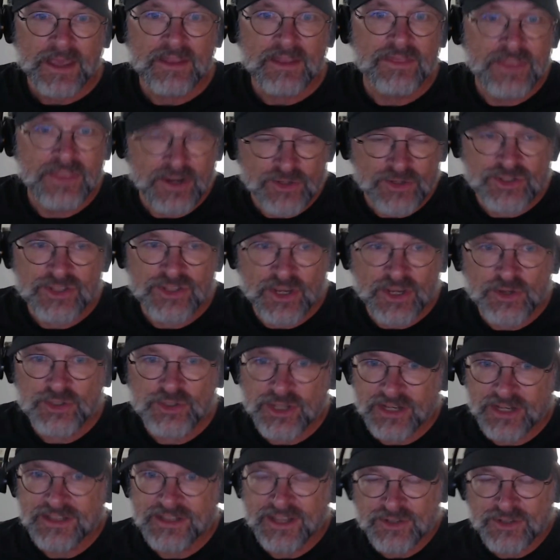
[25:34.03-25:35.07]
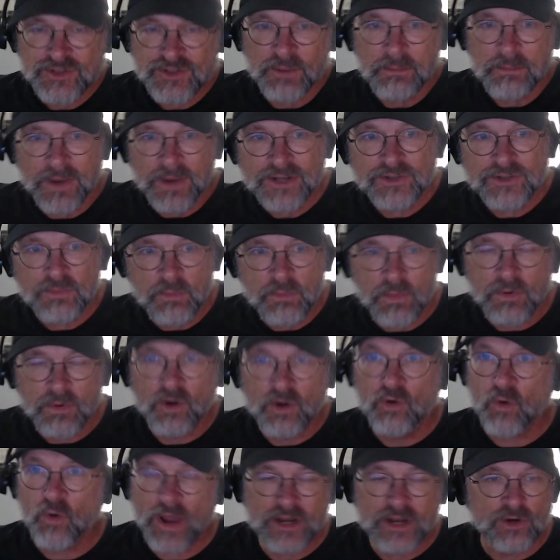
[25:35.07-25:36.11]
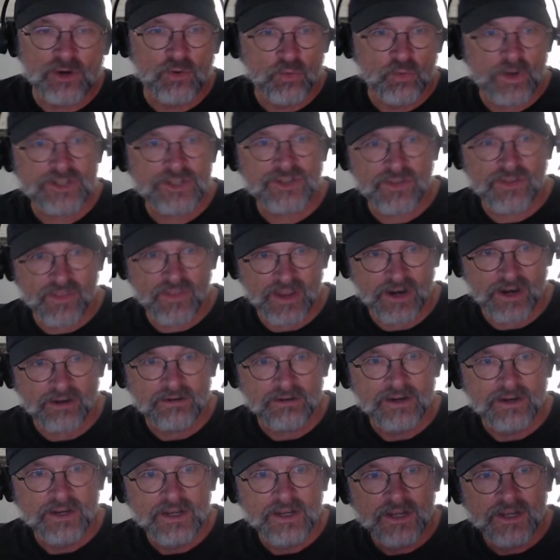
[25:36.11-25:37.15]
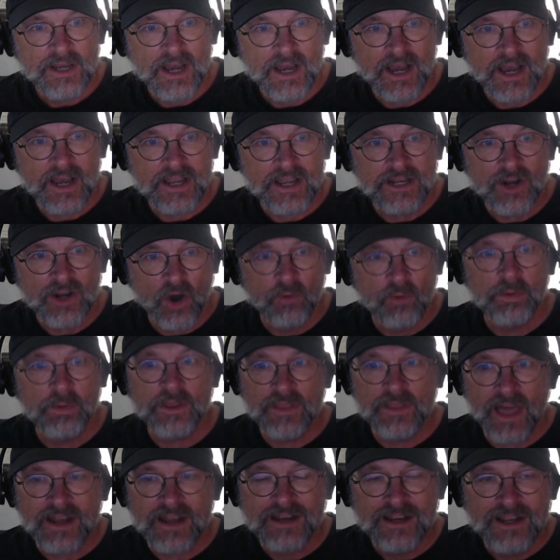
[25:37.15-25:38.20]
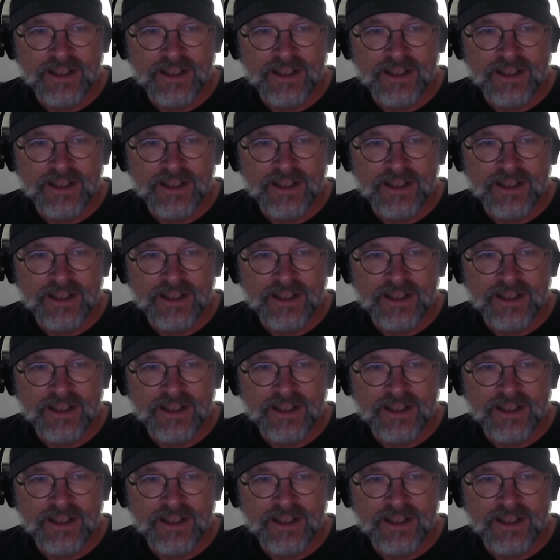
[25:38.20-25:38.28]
there's a much greater risk there in hoping that